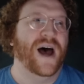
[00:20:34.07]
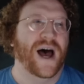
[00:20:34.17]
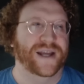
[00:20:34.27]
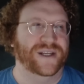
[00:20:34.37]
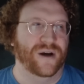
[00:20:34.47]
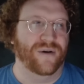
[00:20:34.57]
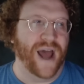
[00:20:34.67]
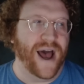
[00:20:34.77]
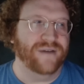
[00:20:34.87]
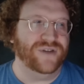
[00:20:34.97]
I don't
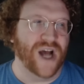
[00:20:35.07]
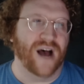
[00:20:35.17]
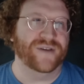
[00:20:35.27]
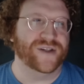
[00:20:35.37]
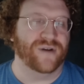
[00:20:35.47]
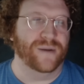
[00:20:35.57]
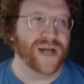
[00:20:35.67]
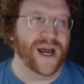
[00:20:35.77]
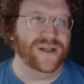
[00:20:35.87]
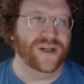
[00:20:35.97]
have JavaScript.
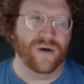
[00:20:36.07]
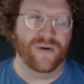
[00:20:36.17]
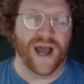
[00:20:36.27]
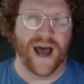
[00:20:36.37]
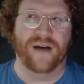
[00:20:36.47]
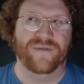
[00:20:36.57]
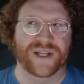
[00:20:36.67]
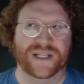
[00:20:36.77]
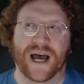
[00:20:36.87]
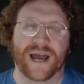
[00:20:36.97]
I don't have the
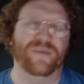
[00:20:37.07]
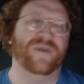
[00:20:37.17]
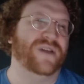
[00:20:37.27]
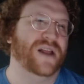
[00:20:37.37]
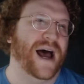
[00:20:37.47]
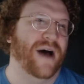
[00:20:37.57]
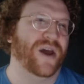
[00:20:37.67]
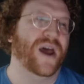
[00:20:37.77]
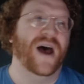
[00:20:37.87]
type of cloud.